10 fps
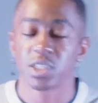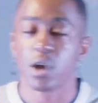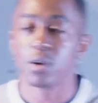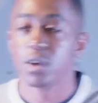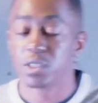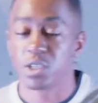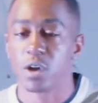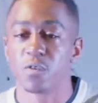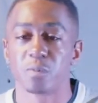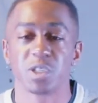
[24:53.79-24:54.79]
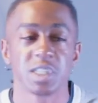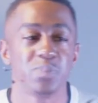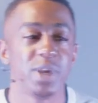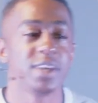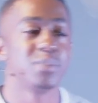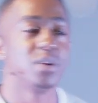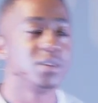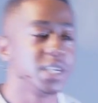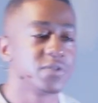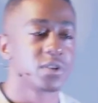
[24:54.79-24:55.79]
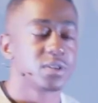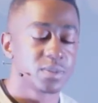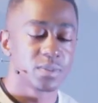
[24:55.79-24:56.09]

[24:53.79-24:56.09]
go from just being a believer